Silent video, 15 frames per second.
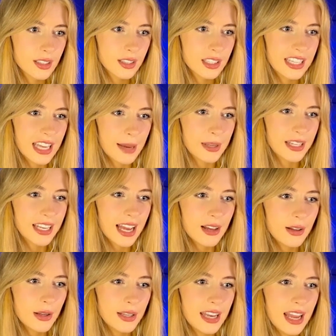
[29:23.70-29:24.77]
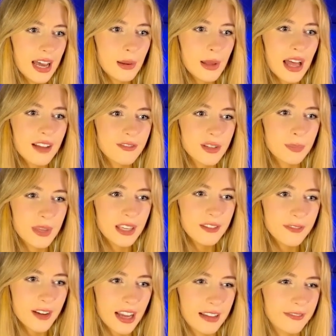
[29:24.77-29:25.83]
Yeah, but now after
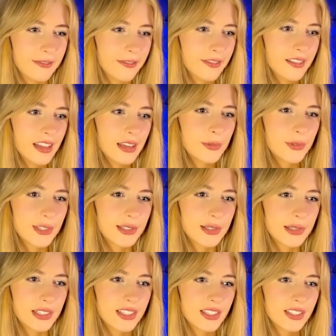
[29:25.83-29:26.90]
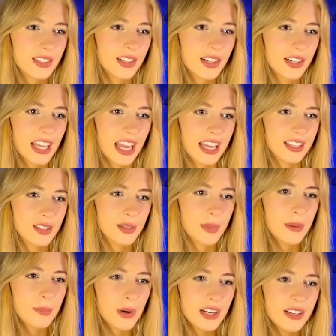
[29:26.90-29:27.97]
b5, it was good. Okay, so my
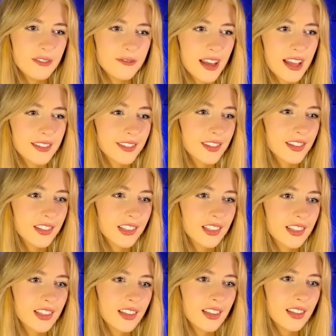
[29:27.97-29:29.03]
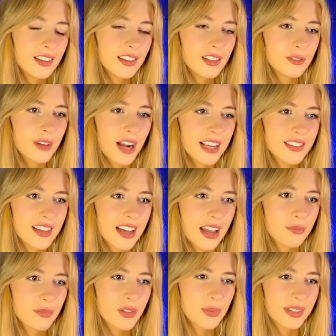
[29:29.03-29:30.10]
opponent found the right
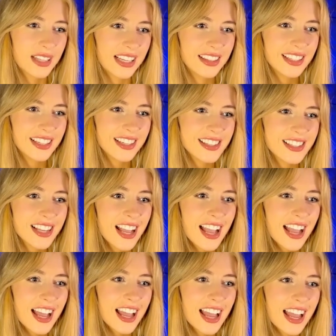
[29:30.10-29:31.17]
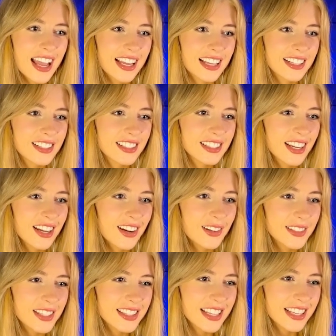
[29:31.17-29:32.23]
time to play things. And,
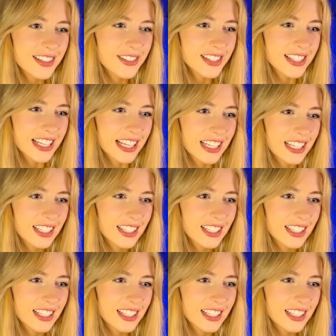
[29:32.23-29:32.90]
oh, that's interesting.